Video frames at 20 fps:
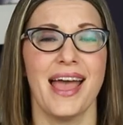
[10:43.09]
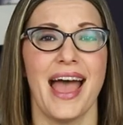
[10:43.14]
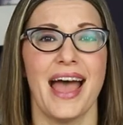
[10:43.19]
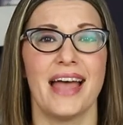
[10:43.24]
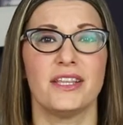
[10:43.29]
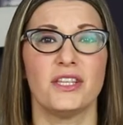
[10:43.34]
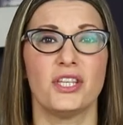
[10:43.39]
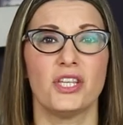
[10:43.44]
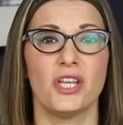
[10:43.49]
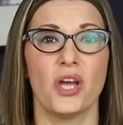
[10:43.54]

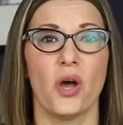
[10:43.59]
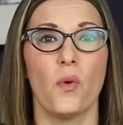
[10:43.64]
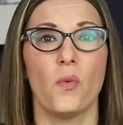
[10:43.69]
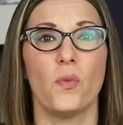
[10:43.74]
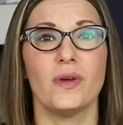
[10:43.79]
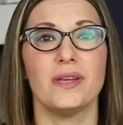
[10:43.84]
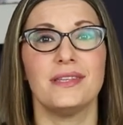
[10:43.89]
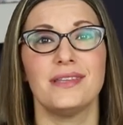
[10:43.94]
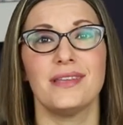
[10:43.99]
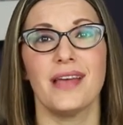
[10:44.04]
And so
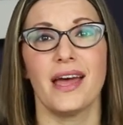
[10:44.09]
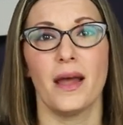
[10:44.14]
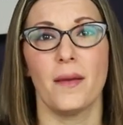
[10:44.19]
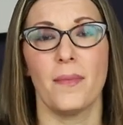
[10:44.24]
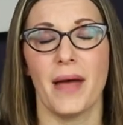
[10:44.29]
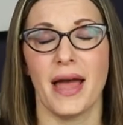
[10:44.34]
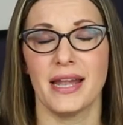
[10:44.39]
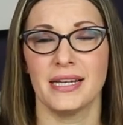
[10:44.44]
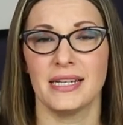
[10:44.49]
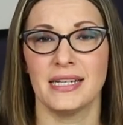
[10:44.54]
we set
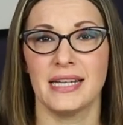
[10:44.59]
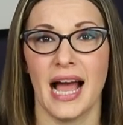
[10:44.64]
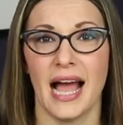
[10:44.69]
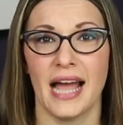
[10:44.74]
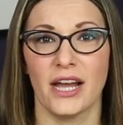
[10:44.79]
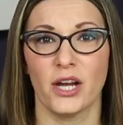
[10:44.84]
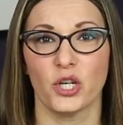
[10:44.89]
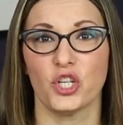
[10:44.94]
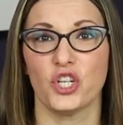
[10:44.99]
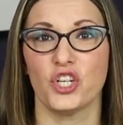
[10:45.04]
up an
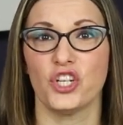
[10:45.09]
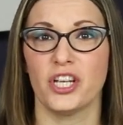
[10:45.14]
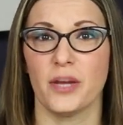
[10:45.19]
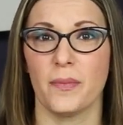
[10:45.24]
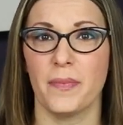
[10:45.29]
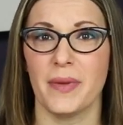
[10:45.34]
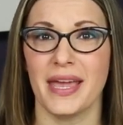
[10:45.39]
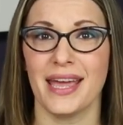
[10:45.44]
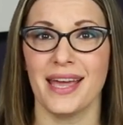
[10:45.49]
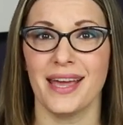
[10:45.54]
entire
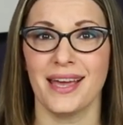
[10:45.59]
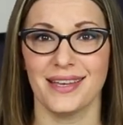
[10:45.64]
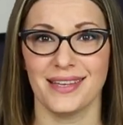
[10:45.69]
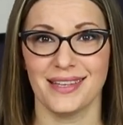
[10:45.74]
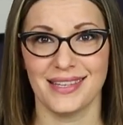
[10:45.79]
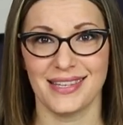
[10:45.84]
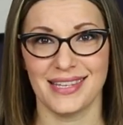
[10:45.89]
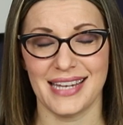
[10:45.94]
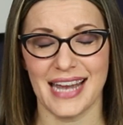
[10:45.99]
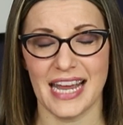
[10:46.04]
shipping
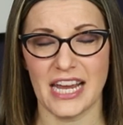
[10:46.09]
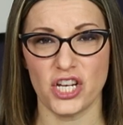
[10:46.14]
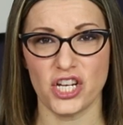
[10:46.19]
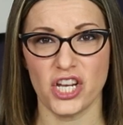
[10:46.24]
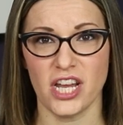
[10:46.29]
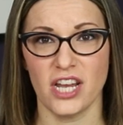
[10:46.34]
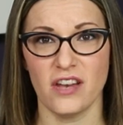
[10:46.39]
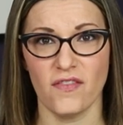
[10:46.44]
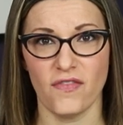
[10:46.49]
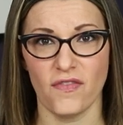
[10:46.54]

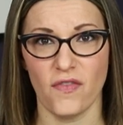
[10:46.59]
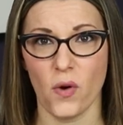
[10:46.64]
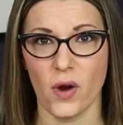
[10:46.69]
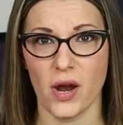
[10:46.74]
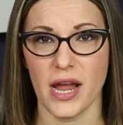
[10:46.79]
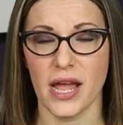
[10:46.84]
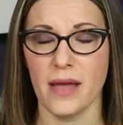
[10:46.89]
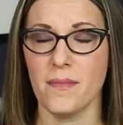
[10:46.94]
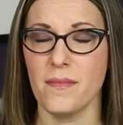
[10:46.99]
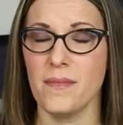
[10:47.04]
station
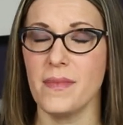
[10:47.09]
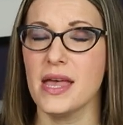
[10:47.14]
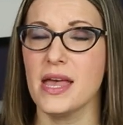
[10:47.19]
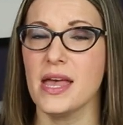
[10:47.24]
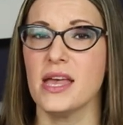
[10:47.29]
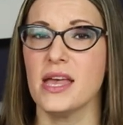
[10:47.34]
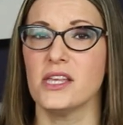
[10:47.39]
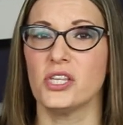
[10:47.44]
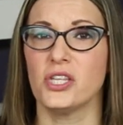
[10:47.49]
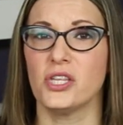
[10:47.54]
for him
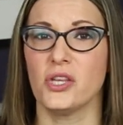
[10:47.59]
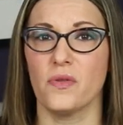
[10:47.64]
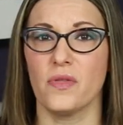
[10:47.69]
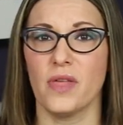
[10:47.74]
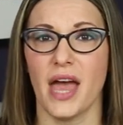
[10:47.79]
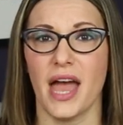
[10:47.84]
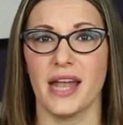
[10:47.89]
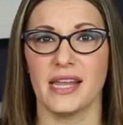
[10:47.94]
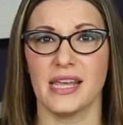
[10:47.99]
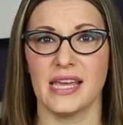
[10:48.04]
so
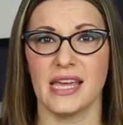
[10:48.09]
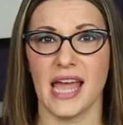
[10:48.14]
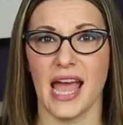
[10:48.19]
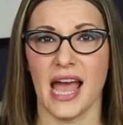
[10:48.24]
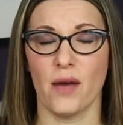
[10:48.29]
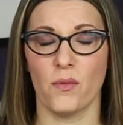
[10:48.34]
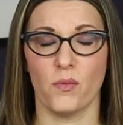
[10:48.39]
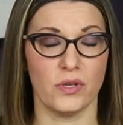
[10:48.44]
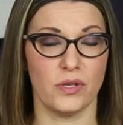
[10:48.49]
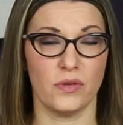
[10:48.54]
that
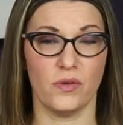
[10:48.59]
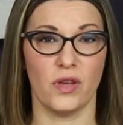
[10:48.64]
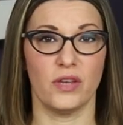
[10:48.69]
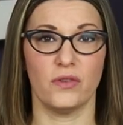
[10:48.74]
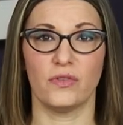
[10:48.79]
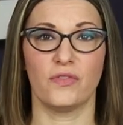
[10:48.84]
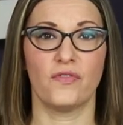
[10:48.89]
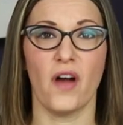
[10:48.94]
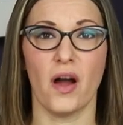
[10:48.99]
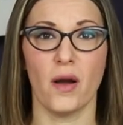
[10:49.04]
he was,
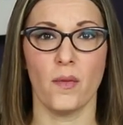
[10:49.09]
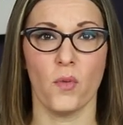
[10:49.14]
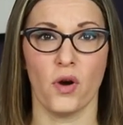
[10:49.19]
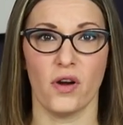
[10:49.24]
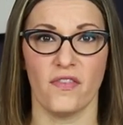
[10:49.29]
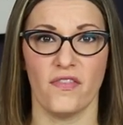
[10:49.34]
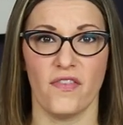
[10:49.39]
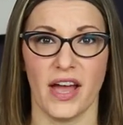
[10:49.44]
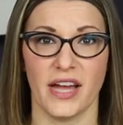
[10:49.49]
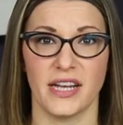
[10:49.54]
it was far
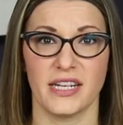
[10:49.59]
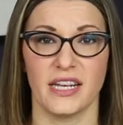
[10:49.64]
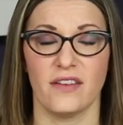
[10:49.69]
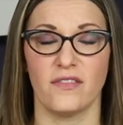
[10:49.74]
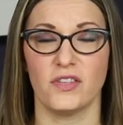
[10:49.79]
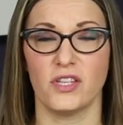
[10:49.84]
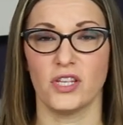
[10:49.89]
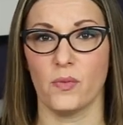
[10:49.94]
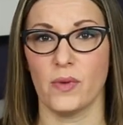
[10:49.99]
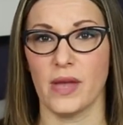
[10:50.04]
more
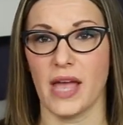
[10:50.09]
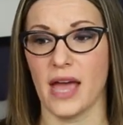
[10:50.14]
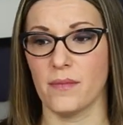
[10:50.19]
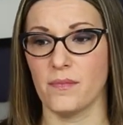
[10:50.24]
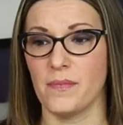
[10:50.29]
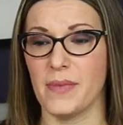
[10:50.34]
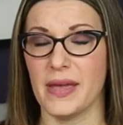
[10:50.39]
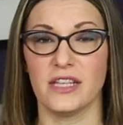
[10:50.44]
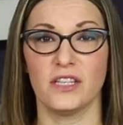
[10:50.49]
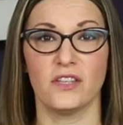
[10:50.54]
effective. So we
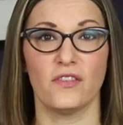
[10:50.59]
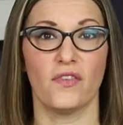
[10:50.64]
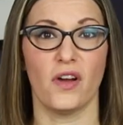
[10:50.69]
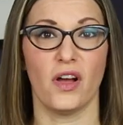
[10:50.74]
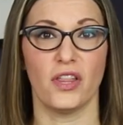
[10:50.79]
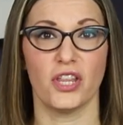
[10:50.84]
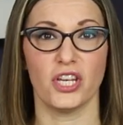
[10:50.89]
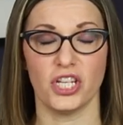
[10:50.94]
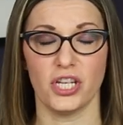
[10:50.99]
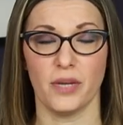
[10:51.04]
had bins for
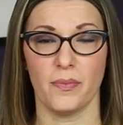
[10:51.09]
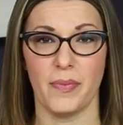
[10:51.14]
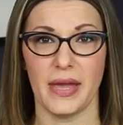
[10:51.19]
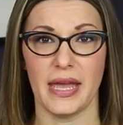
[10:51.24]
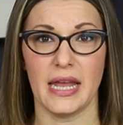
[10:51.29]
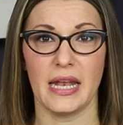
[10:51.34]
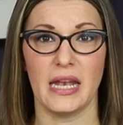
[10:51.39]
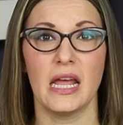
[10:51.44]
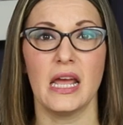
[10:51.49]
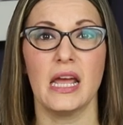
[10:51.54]
all the
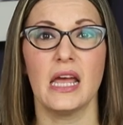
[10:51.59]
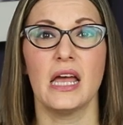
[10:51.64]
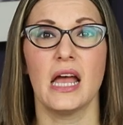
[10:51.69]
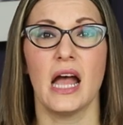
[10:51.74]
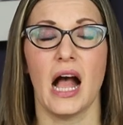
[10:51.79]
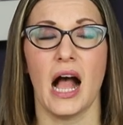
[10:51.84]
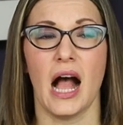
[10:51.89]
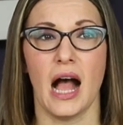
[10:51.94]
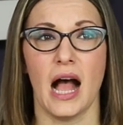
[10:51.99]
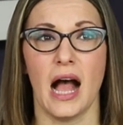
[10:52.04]
shipping
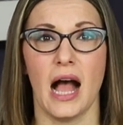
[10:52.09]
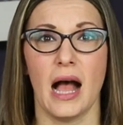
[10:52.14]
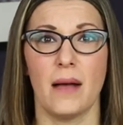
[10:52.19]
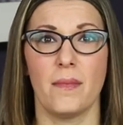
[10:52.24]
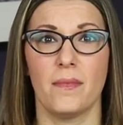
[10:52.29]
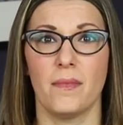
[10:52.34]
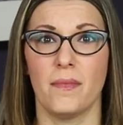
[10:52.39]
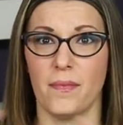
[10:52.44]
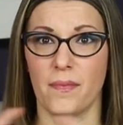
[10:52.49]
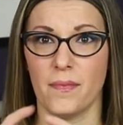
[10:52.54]

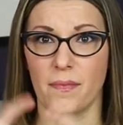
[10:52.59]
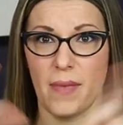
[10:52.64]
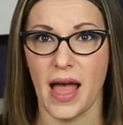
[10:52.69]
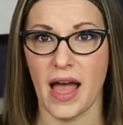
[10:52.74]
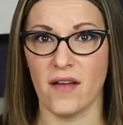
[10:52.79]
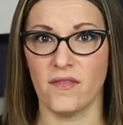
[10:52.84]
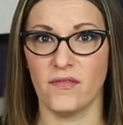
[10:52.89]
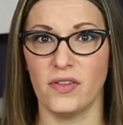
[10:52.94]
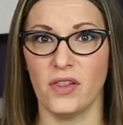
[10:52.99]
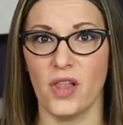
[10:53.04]
um,
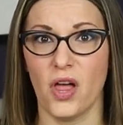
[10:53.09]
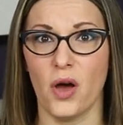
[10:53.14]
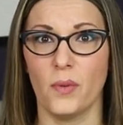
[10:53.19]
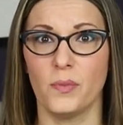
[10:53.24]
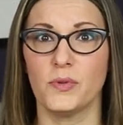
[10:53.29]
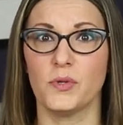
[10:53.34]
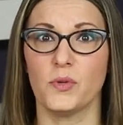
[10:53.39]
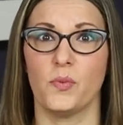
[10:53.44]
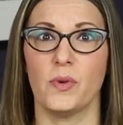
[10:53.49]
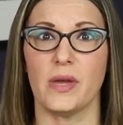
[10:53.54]

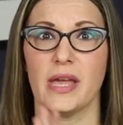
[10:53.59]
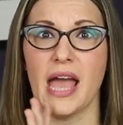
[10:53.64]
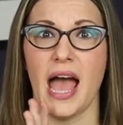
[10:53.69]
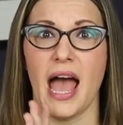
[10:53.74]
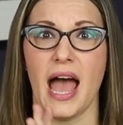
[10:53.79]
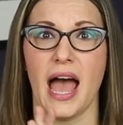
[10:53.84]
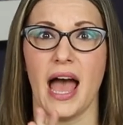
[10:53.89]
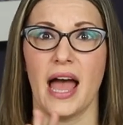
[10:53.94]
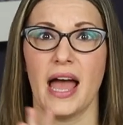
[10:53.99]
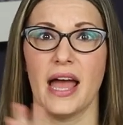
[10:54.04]
envelopes, we
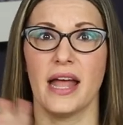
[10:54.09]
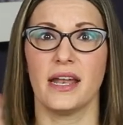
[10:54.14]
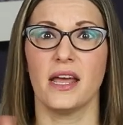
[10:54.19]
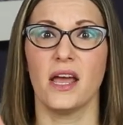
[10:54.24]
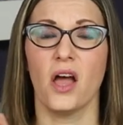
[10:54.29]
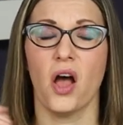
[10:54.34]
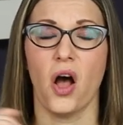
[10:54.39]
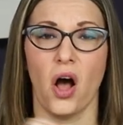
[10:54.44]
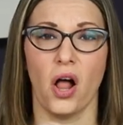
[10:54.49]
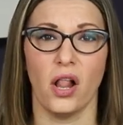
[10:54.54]
had
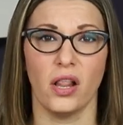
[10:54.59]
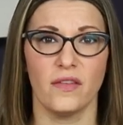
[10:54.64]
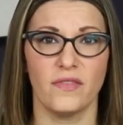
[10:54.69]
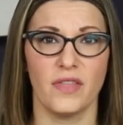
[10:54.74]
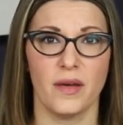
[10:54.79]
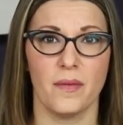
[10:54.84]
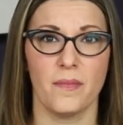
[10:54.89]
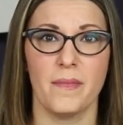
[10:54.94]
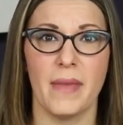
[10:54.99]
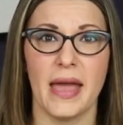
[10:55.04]
all of
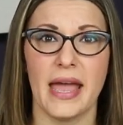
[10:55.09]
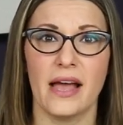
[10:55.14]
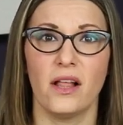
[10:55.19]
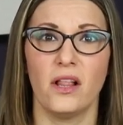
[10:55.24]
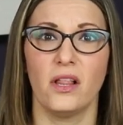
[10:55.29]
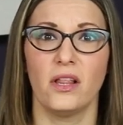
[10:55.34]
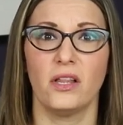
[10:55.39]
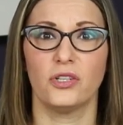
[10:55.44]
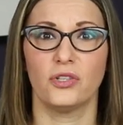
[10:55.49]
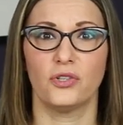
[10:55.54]
the
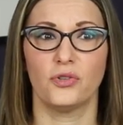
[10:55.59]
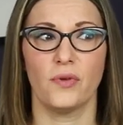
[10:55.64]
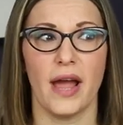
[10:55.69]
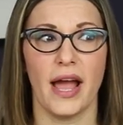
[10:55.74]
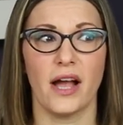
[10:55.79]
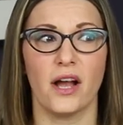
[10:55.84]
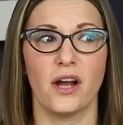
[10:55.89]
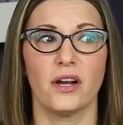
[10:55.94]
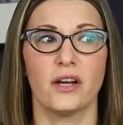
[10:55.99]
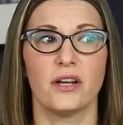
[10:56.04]
mail
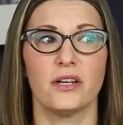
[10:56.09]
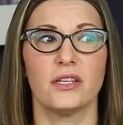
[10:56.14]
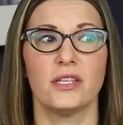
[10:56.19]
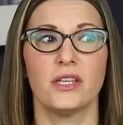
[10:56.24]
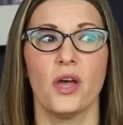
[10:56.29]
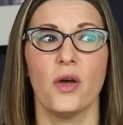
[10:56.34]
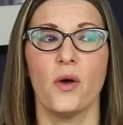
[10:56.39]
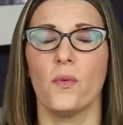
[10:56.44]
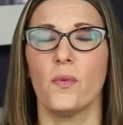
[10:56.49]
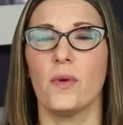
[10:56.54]

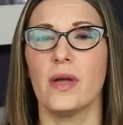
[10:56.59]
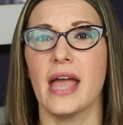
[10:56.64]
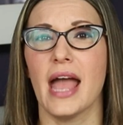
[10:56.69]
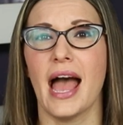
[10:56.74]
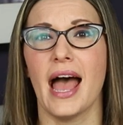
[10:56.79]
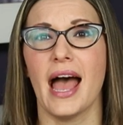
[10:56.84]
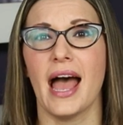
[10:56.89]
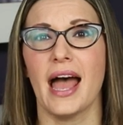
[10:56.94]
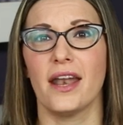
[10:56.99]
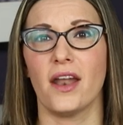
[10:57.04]
trackers, we
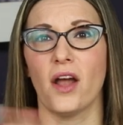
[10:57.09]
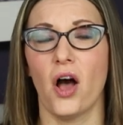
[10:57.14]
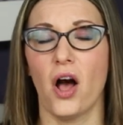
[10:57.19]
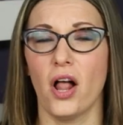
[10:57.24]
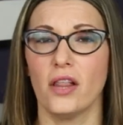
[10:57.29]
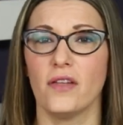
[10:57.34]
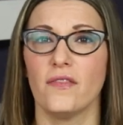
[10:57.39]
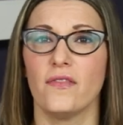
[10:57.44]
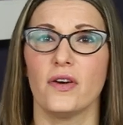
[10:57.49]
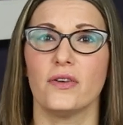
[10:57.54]
had
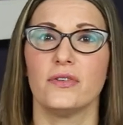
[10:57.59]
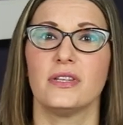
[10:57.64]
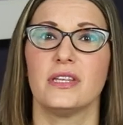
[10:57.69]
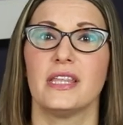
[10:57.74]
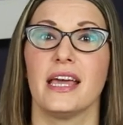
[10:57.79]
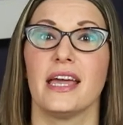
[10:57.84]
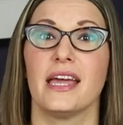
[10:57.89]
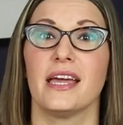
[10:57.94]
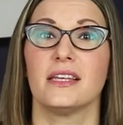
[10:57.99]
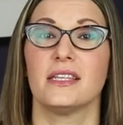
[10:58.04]
all of those
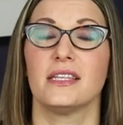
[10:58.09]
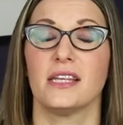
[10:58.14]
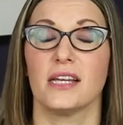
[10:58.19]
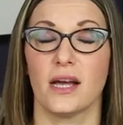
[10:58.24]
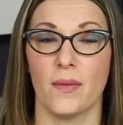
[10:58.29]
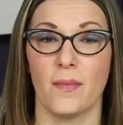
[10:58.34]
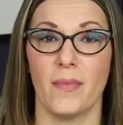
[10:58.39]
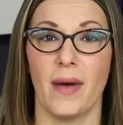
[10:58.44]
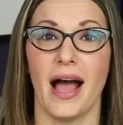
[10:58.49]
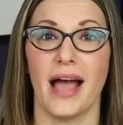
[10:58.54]
things
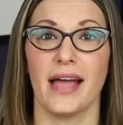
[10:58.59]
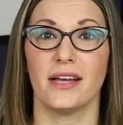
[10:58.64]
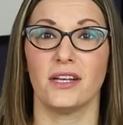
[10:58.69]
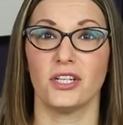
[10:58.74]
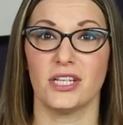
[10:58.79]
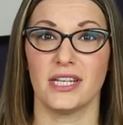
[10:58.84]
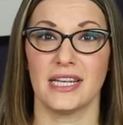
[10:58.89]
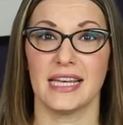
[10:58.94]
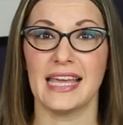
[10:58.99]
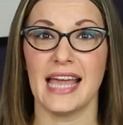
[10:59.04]

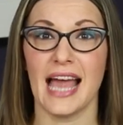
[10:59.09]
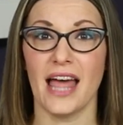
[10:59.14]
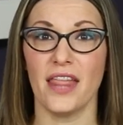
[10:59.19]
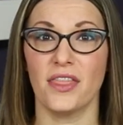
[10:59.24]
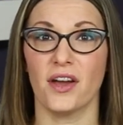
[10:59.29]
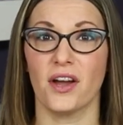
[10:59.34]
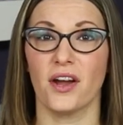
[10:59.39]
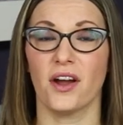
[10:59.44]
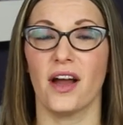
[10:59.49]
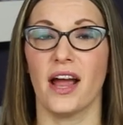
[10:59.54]
compiled
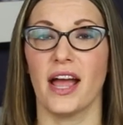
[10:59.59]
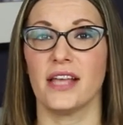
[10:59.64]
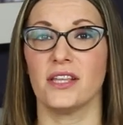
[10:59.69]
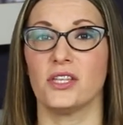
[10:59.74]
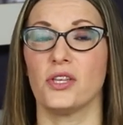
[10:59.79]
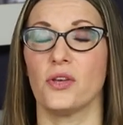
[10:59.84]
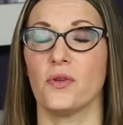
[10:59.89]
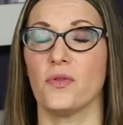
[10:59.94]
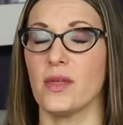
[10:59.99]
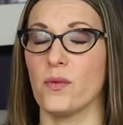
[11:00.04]
together
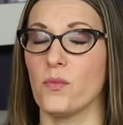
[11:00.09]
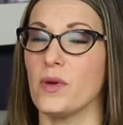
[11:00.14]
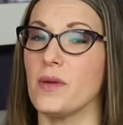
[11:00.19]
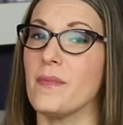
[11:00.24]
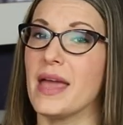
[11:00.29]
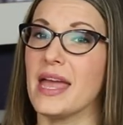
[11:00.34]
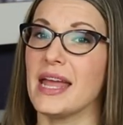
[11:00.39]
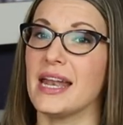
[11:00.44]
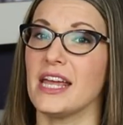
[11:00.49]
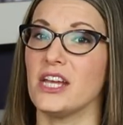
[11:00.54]
and so we
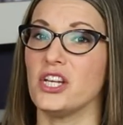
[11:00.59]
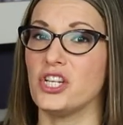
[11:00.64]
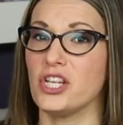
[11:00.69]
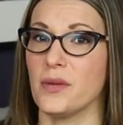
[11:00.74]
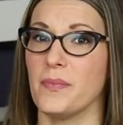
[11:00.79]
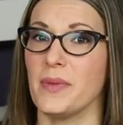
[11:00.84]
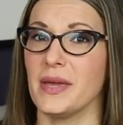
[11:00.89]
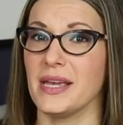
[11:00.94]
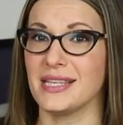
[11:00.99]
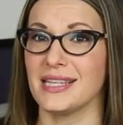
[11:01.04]
made a
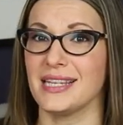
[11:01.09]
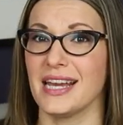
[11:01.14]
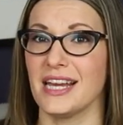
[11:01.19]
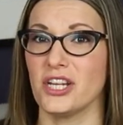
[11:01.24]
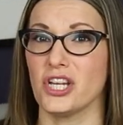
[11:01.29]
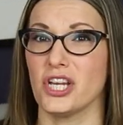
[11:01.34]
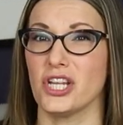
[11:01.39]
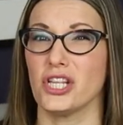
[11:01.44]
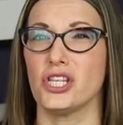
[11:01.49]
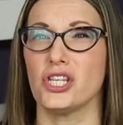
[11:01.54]
shipping
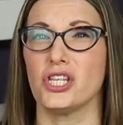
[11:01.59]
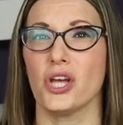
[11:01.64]
station.